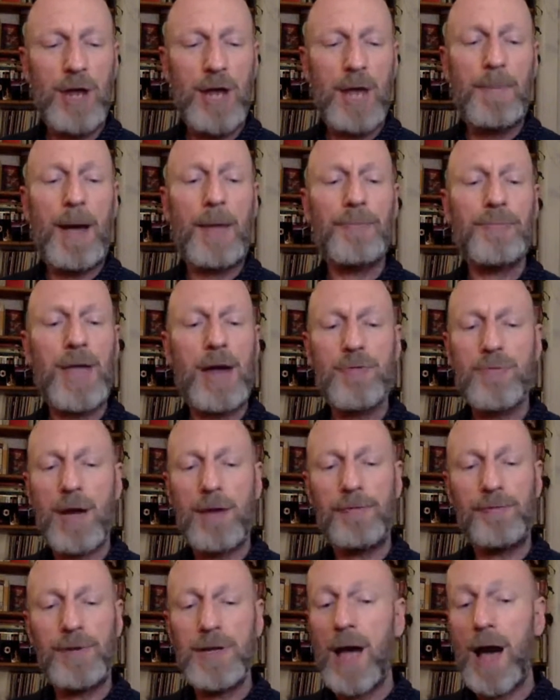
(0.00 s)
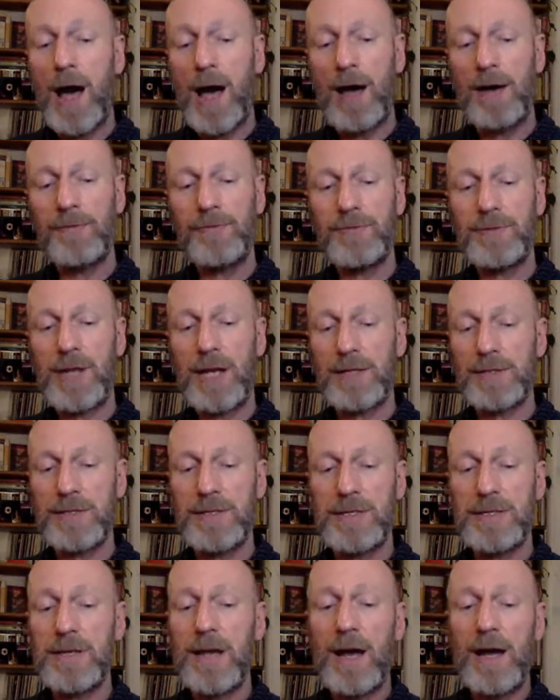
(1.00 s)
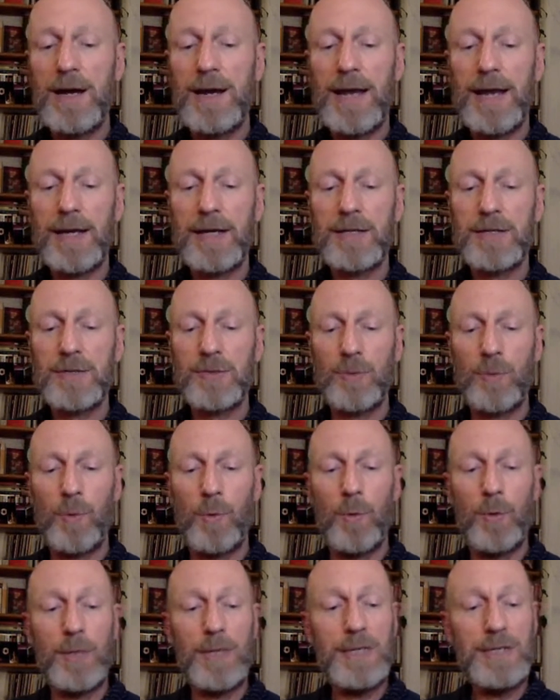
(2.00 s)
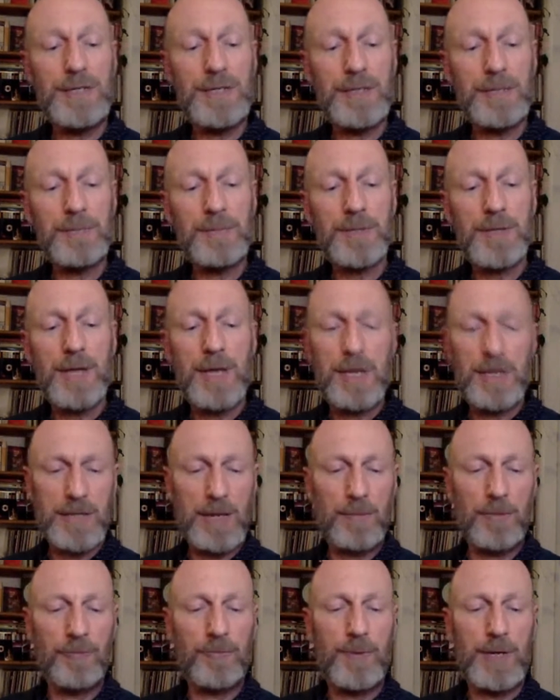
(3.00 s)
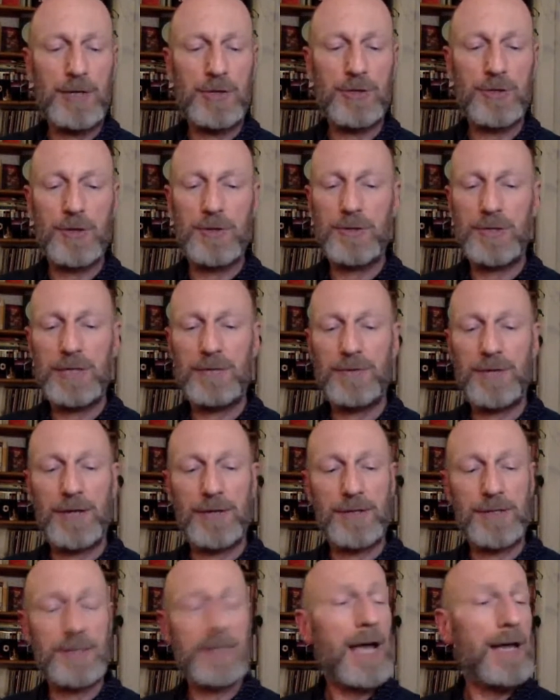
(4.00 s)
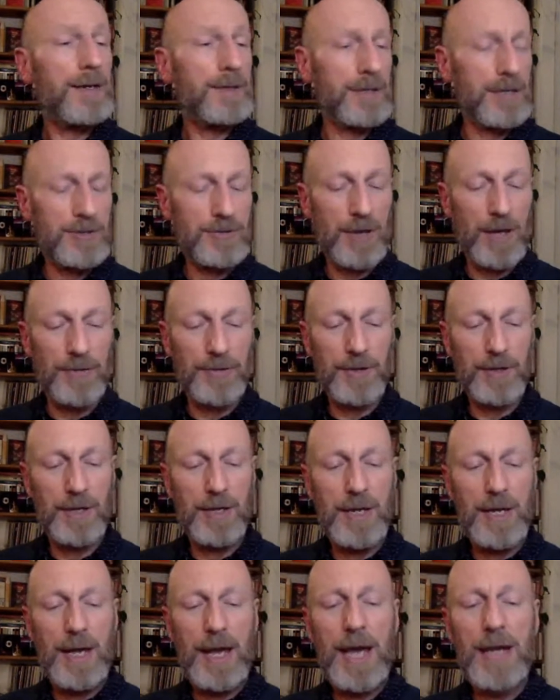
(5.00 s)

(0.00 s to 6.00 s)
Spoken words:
about their roughly half-dozen dialects or idioms, some of which don't even understand each other,